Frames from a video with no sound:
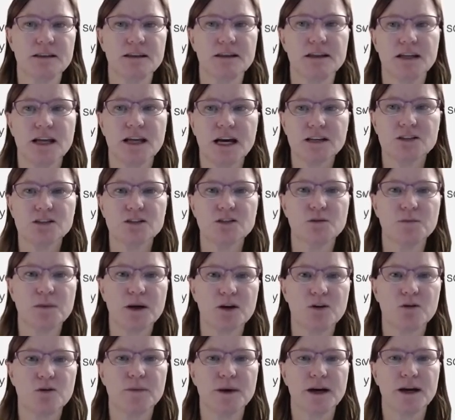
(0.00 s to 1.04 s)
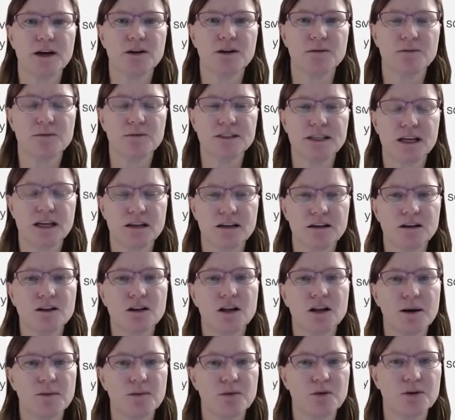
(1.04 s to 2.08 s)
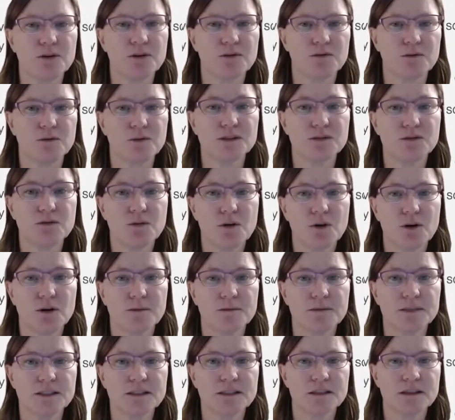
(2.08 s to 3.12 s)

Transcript: the National Microbiome Data Collaborative was formed.